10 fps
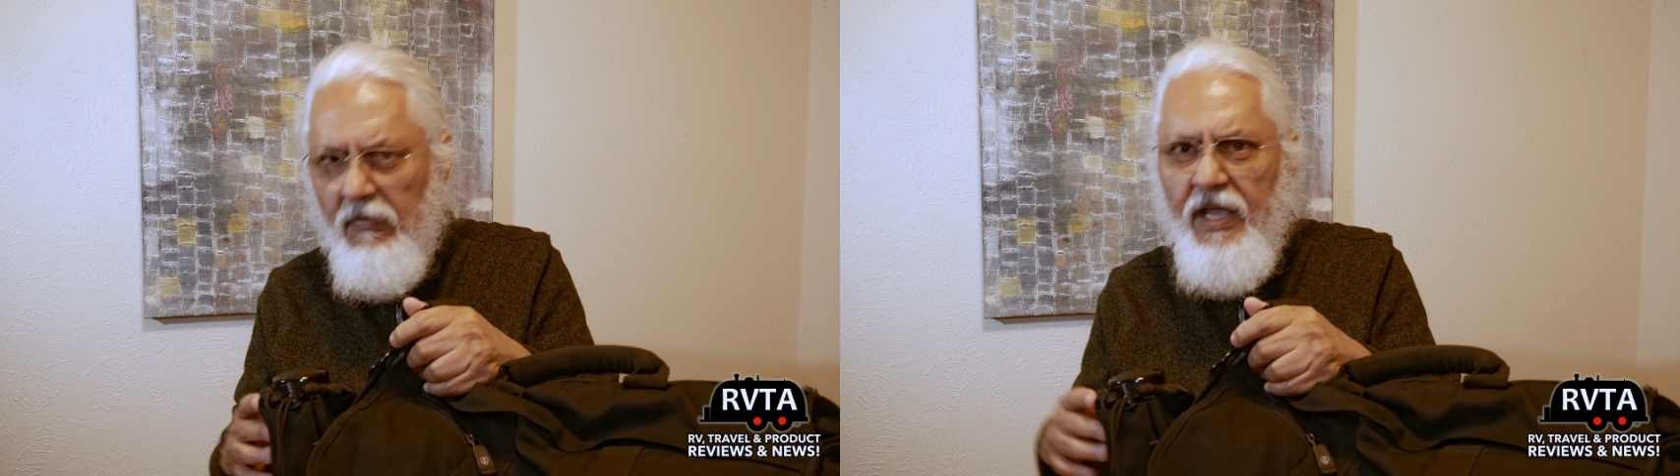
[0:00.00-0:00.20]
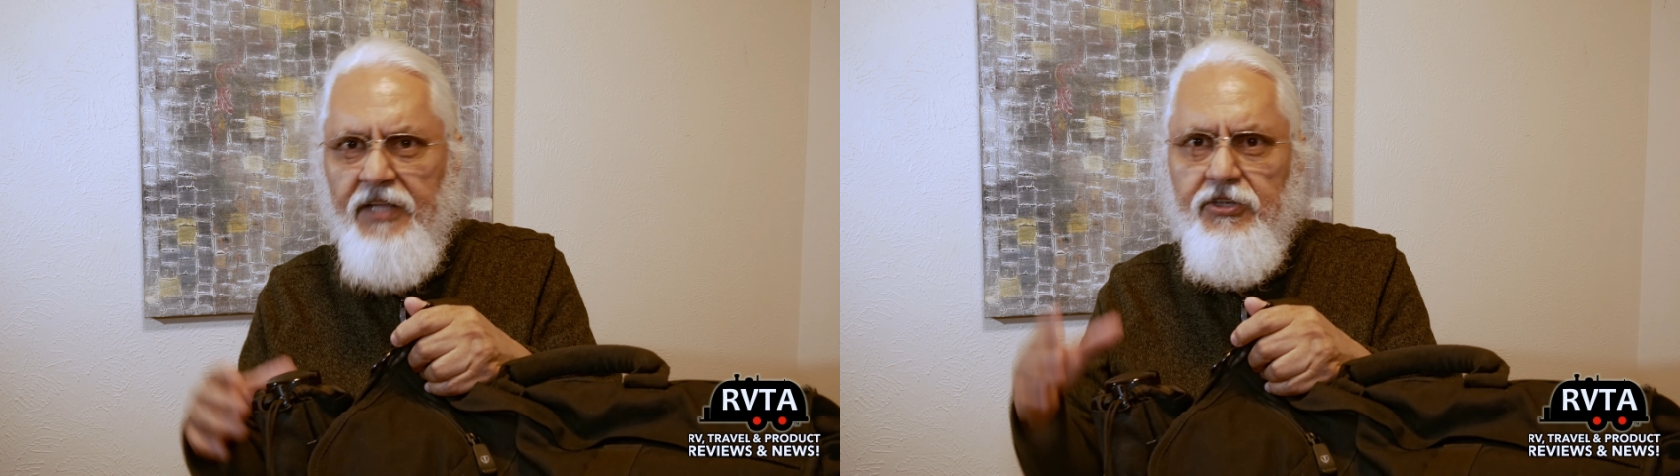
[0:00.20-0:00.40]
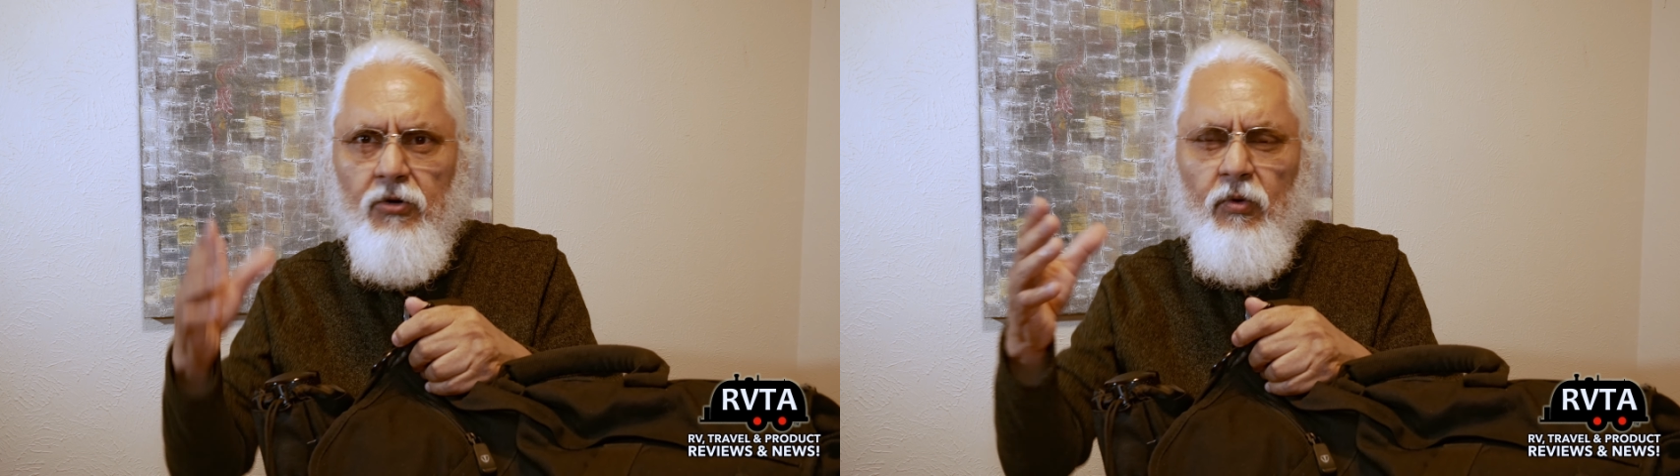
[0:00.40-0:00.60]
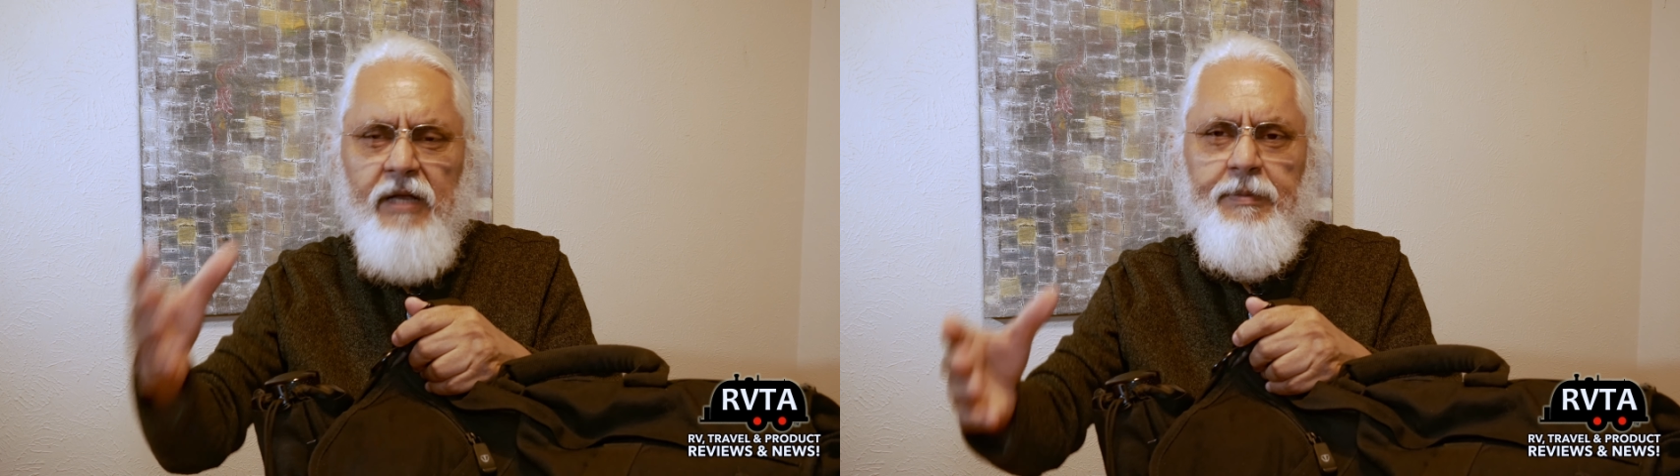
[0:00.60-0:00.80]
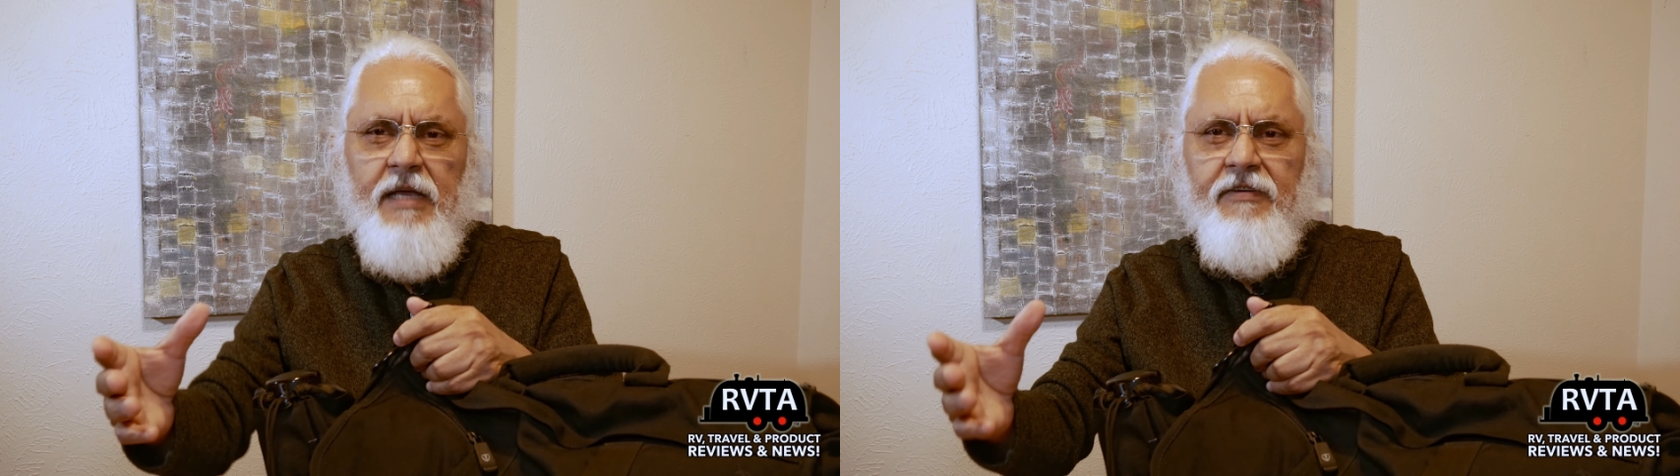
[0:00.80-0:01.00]
and you don't want
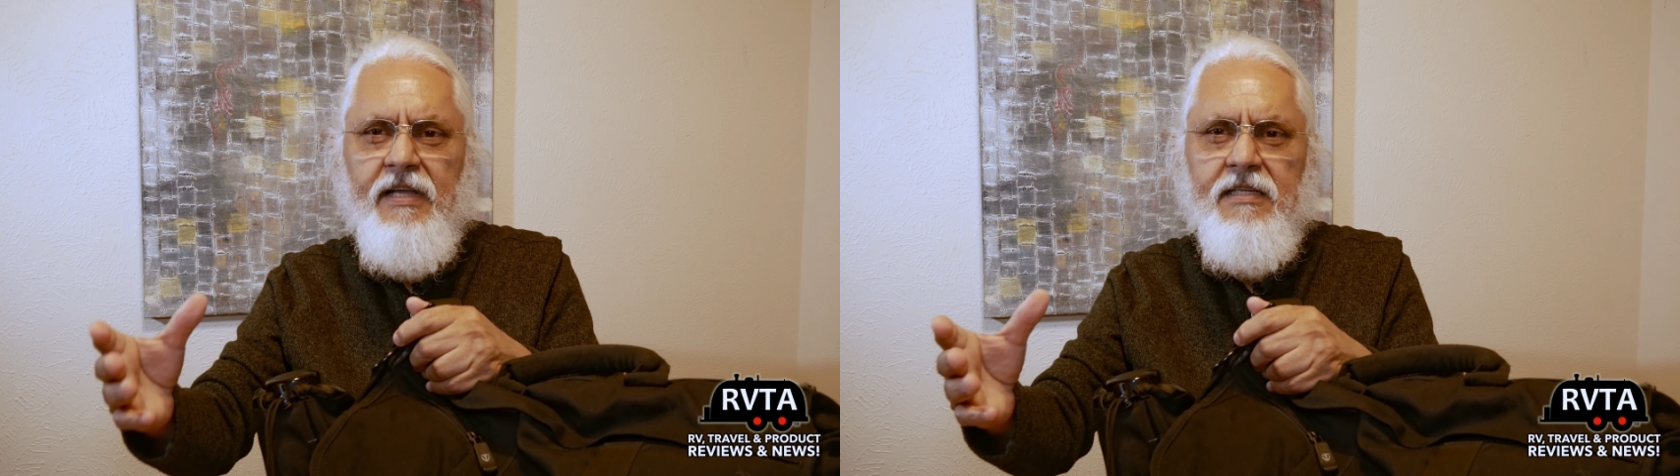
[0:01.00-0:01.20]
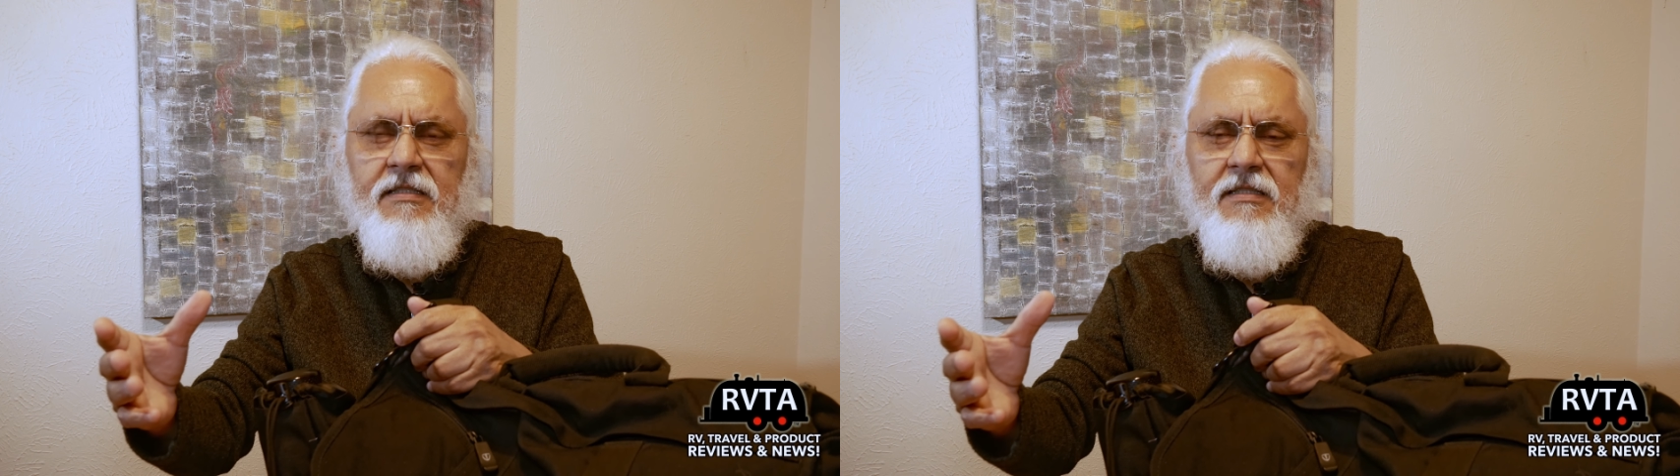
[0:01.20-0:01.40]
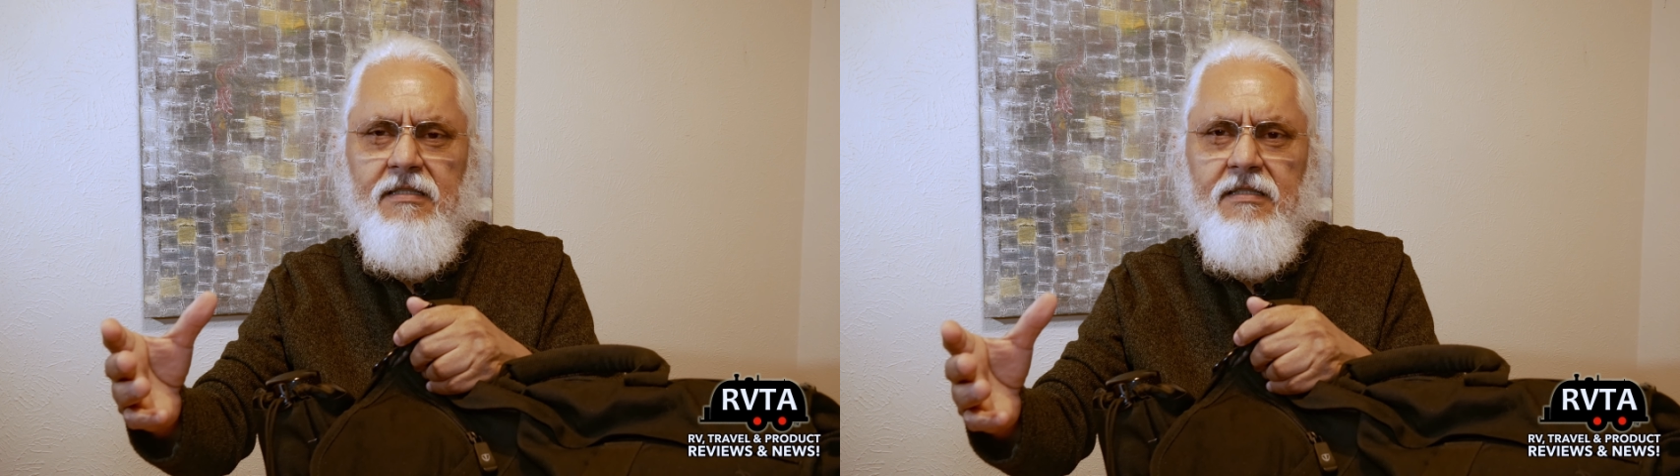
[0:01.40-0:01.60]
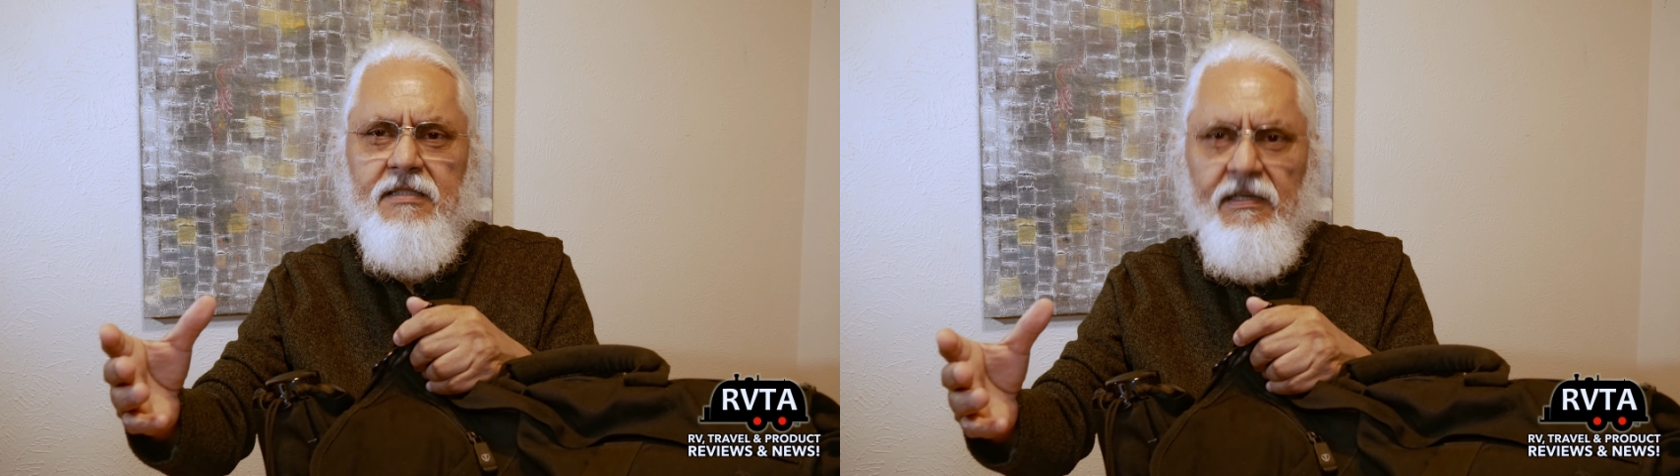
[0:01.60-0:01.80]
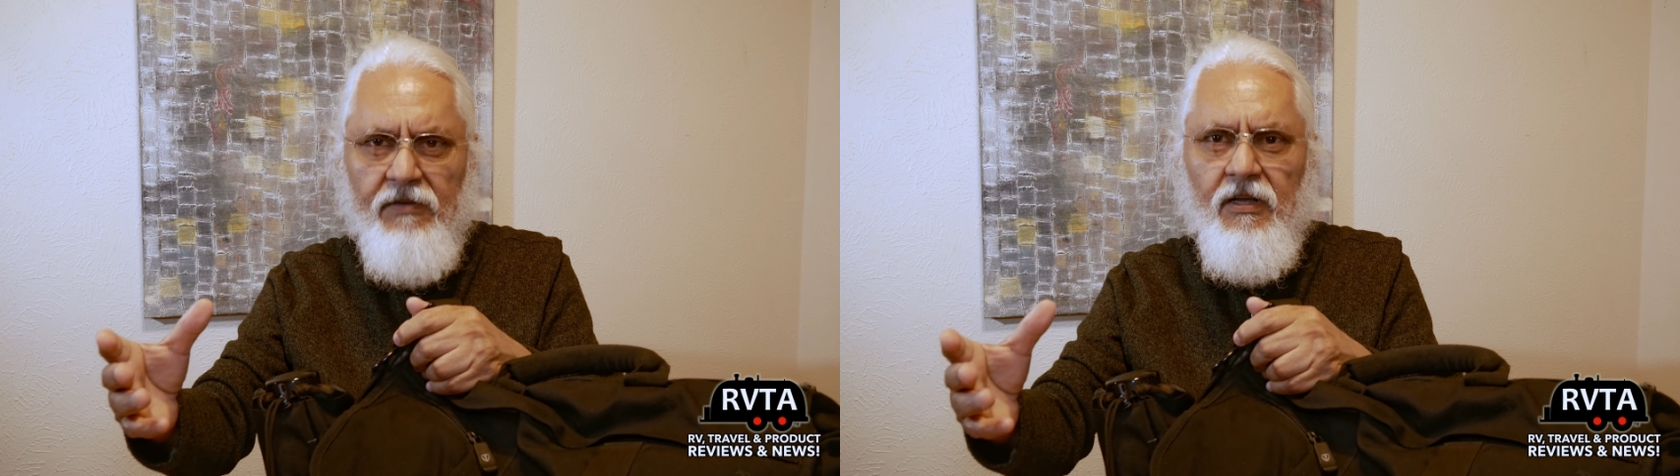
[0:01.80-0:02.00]
to pay for that
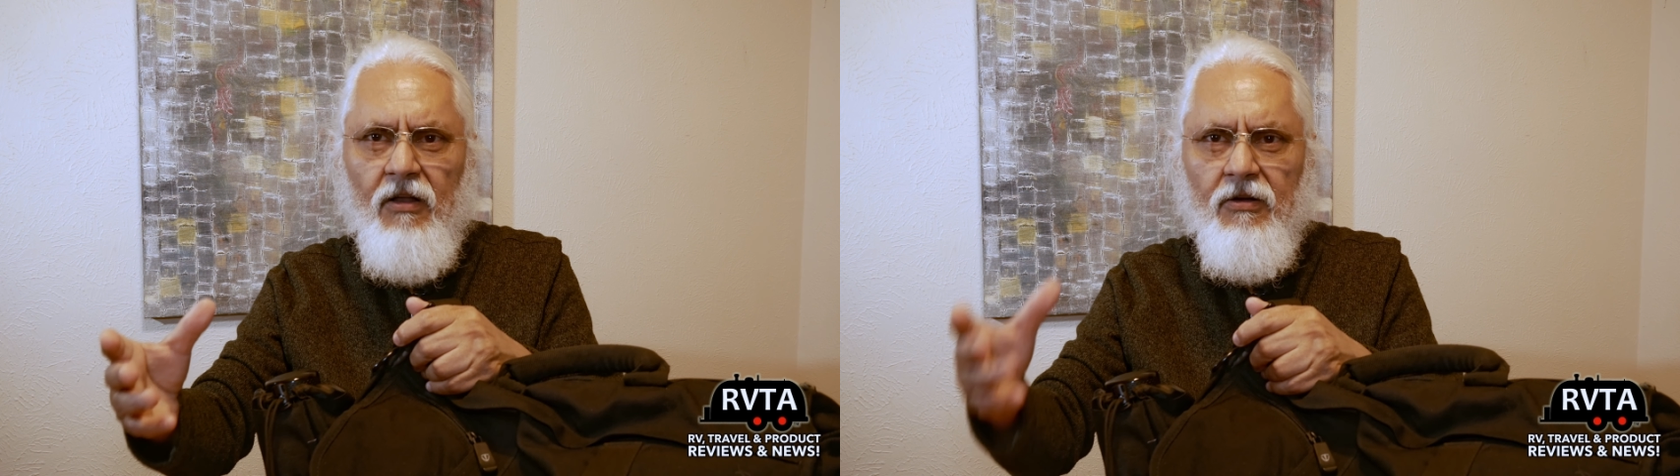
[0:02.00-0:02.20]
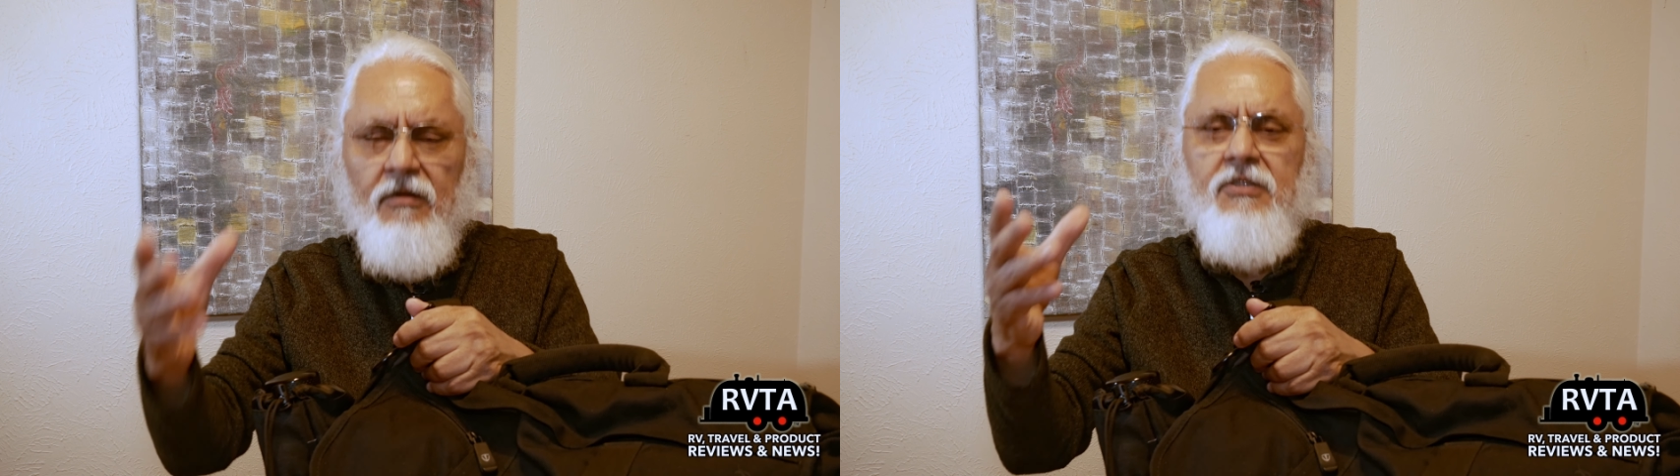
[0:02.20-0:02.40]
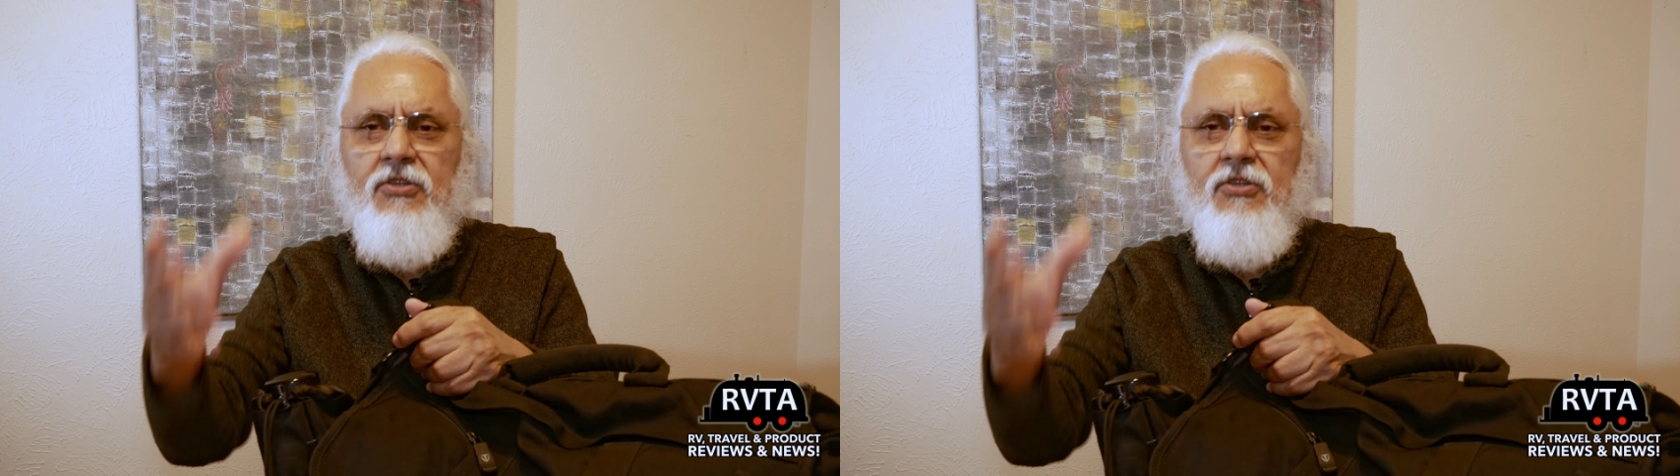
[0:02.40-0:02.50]
$7